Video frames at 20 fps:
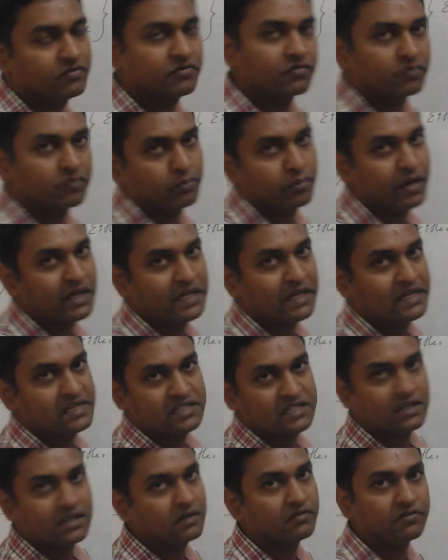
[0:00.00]
by
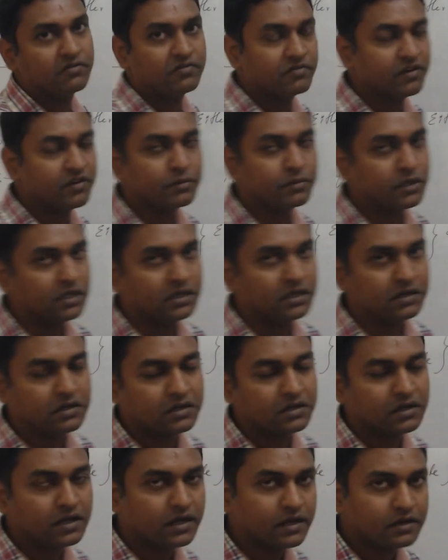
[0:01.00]
itself from here,
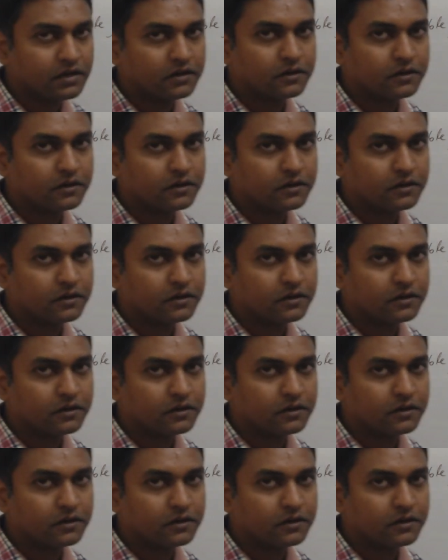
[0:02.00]
correct?